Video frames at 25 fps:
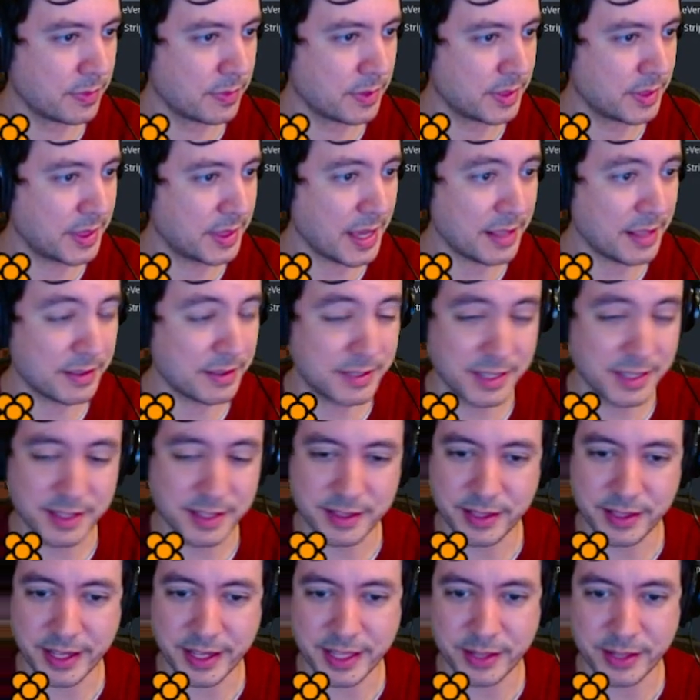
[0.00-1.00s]
That, see,
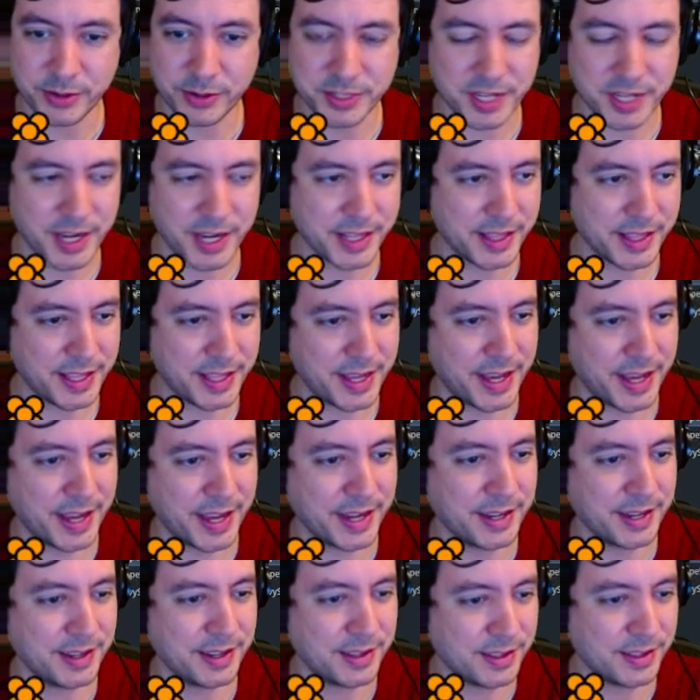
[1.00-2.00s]
like a little dotted
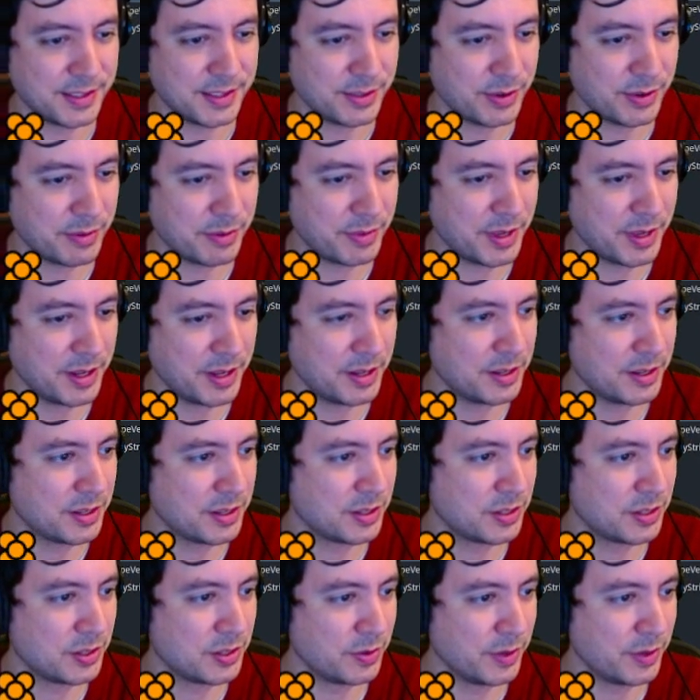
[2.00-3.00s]
line, you see what I mean?
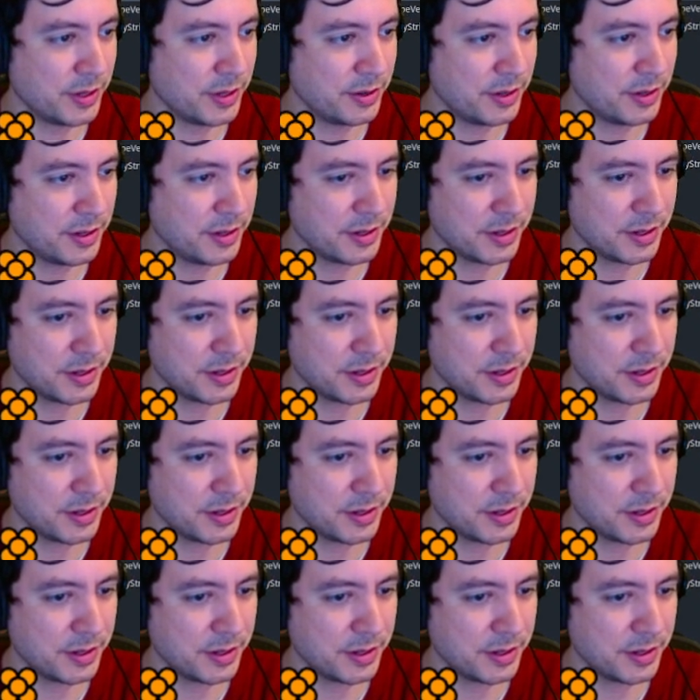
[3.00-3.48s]
200?